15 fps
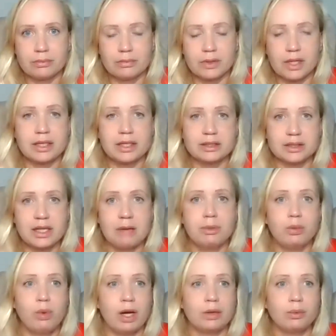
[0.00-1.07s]
That is
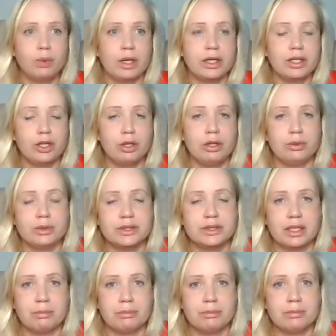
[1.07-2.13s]
number one when you lose
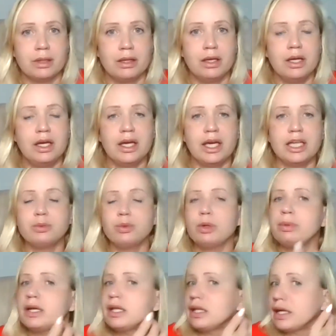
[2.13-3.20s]
them. It
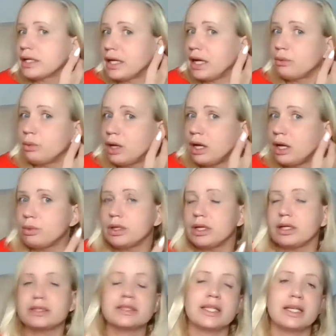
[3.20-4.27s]
would be like I would
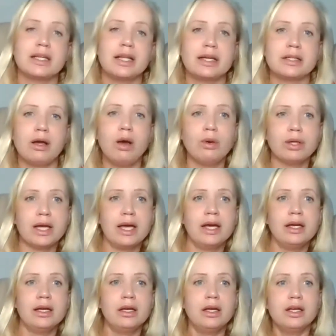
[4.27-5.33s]
say like,
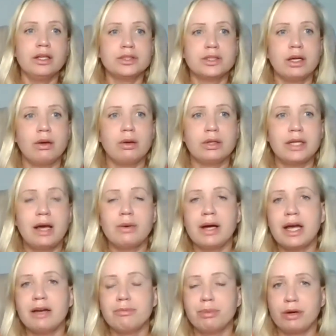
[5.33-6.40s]
okay, so now
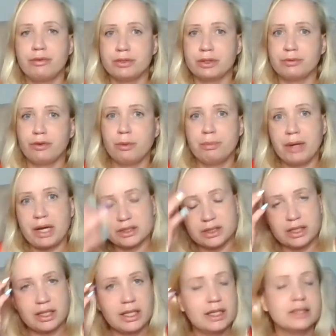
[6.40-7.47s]
I have Profit from
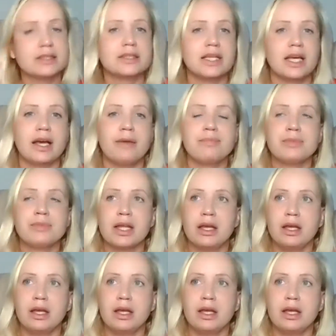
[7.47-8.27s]
Passion. It's 8